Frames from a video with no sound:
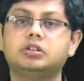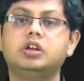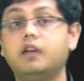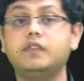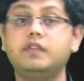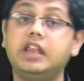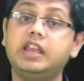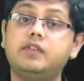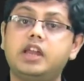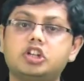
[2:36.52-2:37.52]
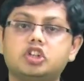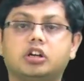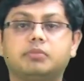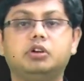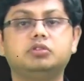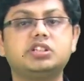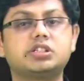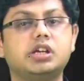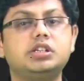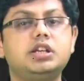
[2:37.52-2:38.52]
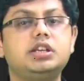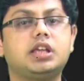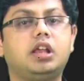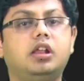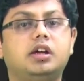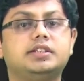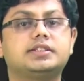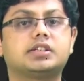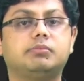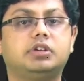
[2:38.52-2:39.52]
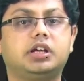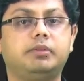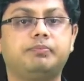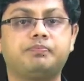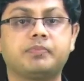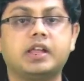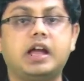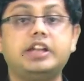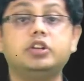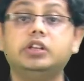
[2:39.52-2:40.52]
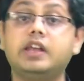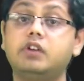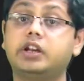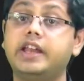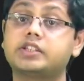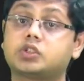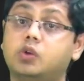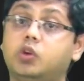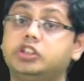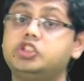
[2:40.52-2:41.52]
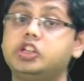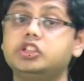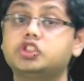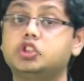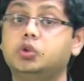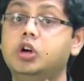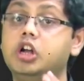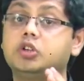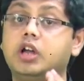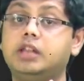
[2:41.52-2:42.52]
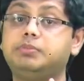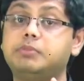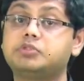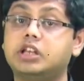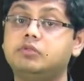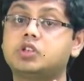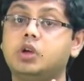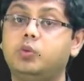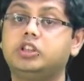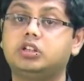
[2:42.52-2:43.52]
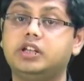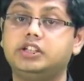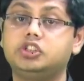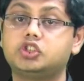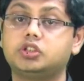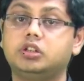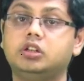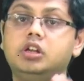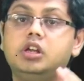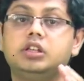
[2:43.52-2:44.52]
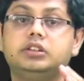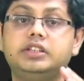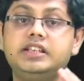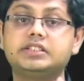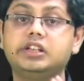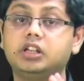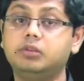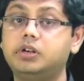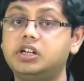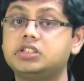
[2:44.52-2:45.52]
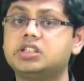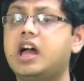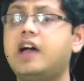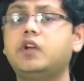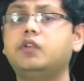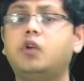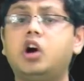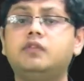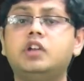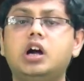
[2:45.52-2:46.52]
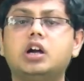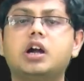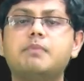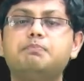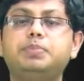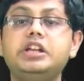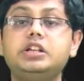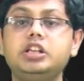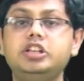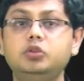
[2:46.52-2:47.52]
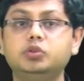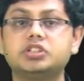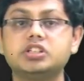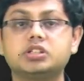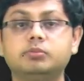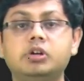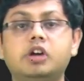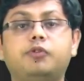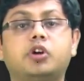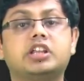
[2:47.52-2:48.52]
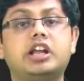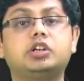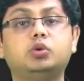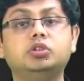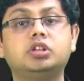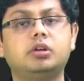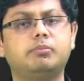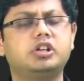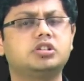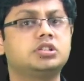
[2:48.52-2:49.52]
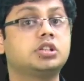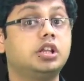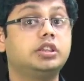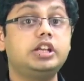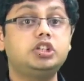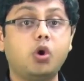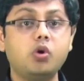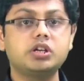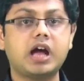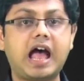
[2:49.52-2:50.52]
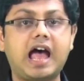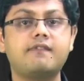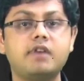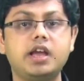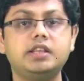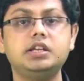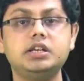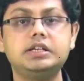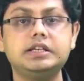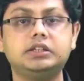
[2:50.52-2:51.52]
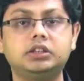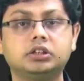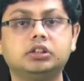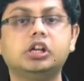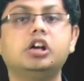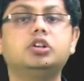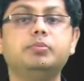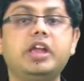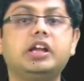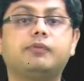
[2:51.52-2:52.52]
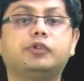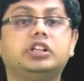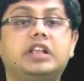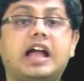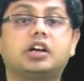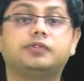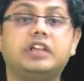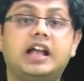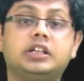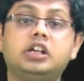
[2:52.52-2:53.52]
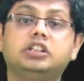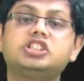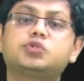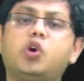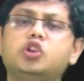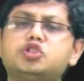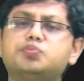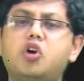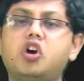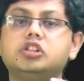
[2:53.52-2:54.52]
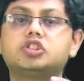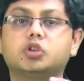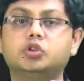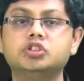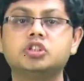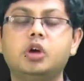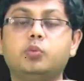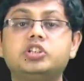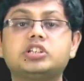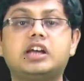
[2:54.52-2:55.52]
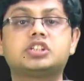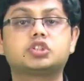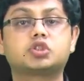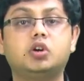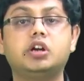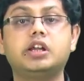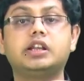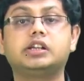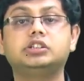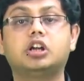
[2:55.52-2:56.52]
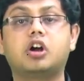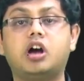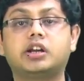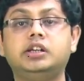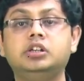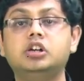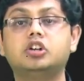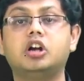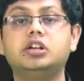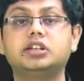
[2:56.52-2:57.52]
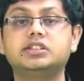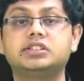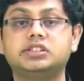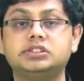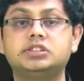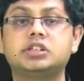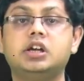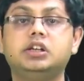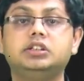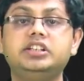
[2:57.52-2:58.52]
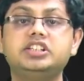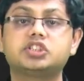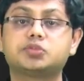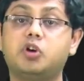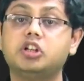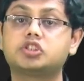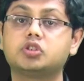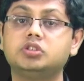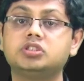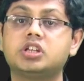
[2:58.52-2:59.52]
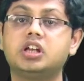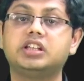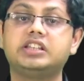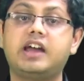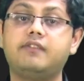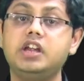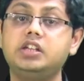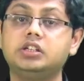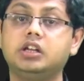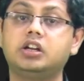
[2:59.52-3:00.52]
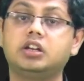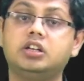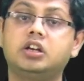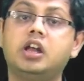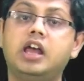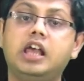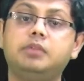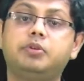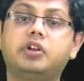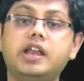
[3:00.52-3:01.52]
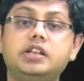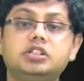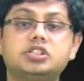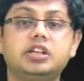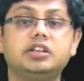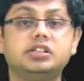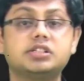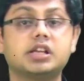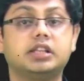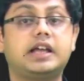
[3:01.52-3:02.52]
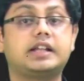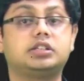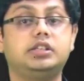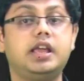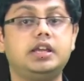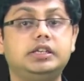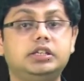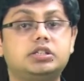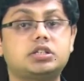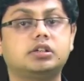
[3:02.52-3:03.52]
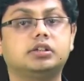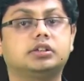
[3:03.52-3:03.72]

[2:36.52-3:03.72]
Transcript: eat. We will anyway talk about this in detail in some time. And you'll never guess what the chickens do to help themselves with digestion. These little birds have evolved a completely new system for their tooth because they don't have any teeth. To make up for the lack of that, they swallow small stones which are stored in another organ called gizzards. These small stones that they have eaten earlier help grind the cereals that they eat.